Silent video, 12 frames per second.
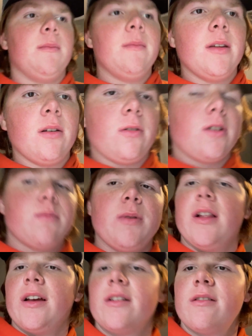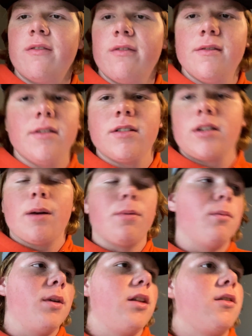It'll just be like a couple
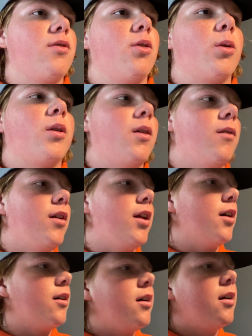minutes forward in the video.